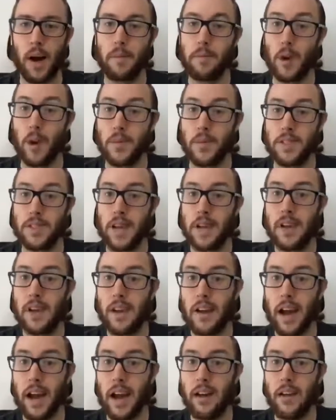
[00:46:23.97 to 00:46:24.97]
I'm your host,
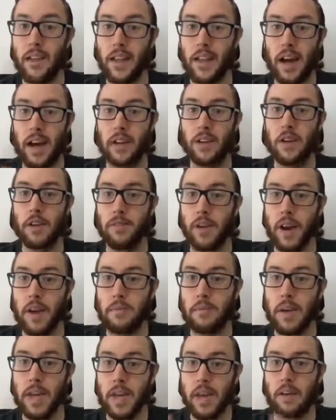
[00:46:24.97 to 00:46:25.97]
Kyle Ellicott. You can
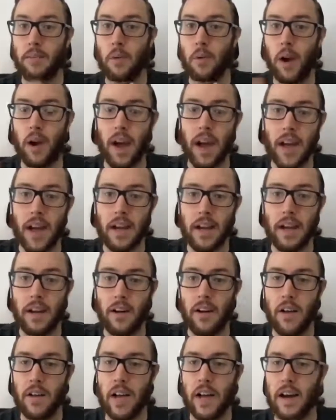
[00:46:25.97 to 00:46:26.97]
find me everywhere at
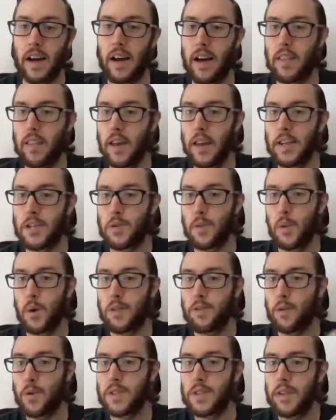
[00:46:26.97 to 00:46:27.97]
Kyle Ellicott online
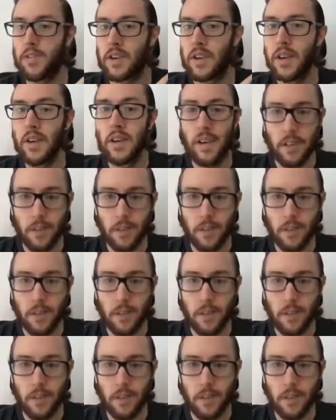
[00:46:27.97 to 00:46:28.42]
24 7.